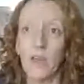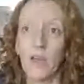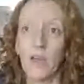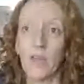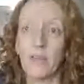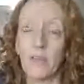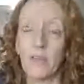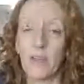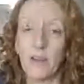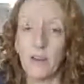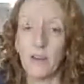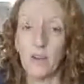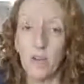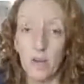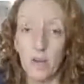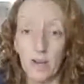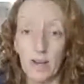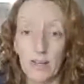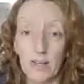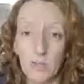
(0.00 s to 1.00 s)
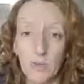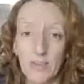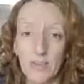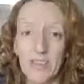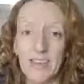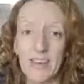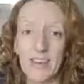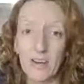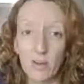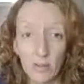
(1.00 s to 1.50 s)
then early next week they
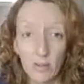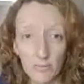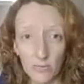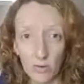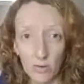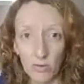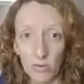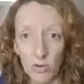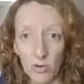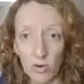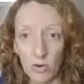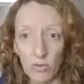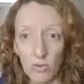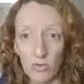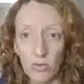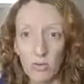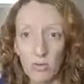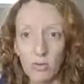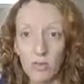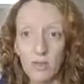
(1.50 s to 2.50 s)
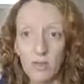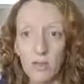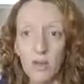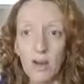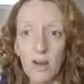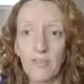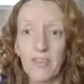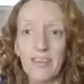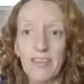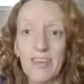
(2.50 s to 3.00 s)
get another phone call
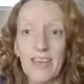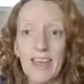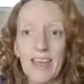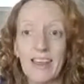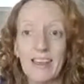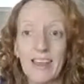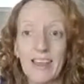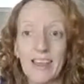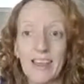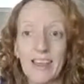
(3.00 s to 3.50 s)
and they're getting